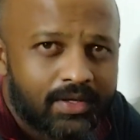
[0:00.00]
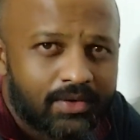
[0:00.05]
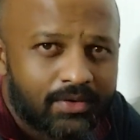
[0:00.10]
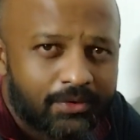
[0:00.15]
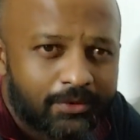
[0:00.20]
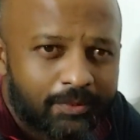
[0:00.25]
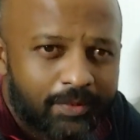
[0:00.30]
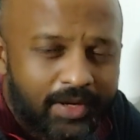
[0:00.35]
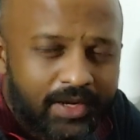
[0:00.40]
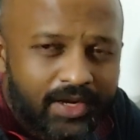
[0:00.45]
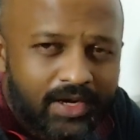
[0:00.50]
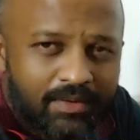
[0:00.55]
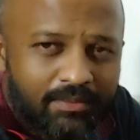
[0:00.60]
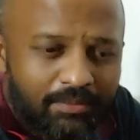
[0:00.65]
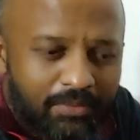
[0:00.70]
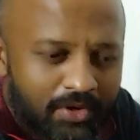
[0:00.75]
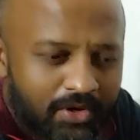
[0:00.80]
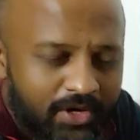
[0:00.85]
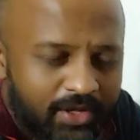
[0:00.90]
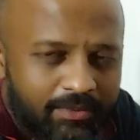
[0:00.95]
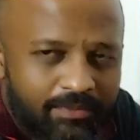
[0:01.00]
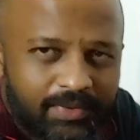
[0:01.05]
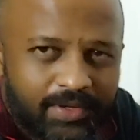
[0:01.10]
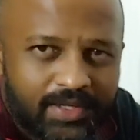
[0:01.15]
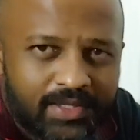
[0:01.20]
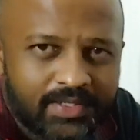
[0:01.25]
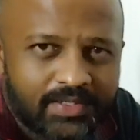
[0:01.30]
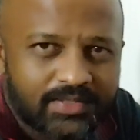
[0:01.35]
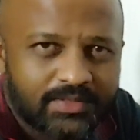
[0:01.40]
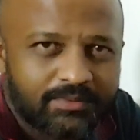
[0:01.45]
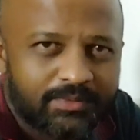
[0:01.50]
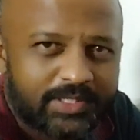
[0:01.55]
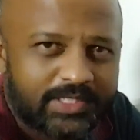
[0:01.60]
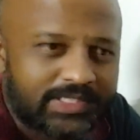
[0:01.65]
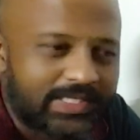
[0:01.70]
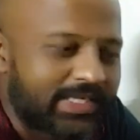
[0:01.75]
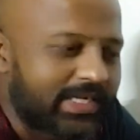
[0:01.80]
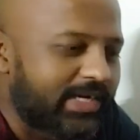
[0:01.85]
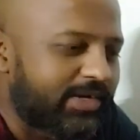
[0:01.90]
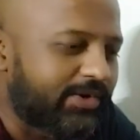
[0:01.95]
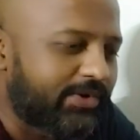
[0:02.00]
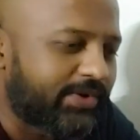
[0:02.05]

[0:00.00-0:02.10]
You may get body pains. Basically,